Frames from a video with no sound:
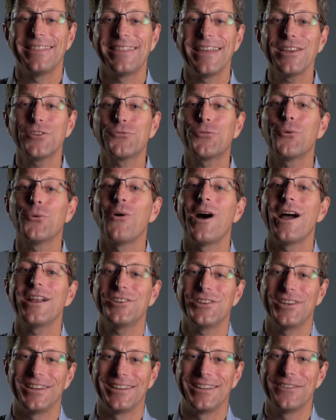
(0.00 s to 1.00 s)
thanks for
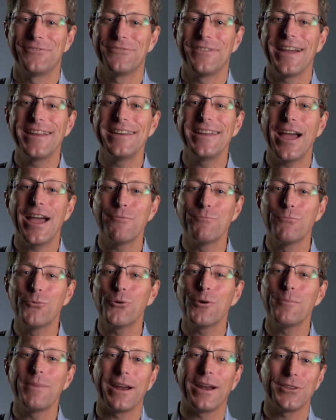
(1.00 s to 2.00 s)
watching. To find out
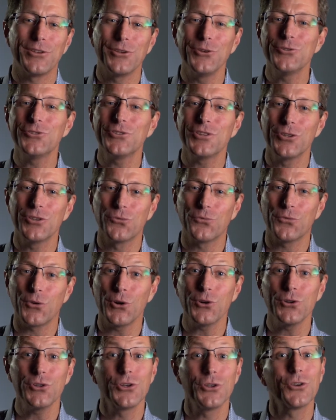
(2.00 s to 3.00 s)
more about Houston's
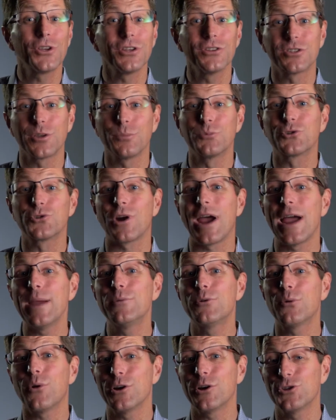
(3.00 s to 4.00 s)
First, you can
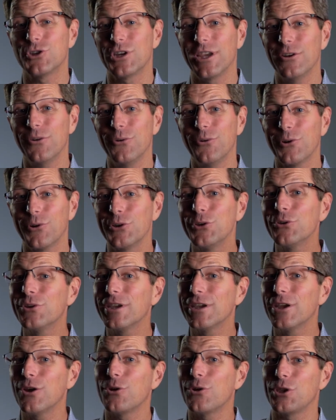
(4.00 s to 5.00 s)
subscribe to our channel or
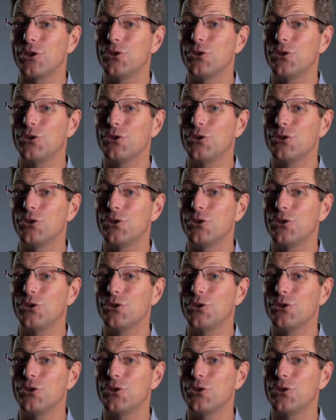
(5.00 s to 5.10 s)
you can go to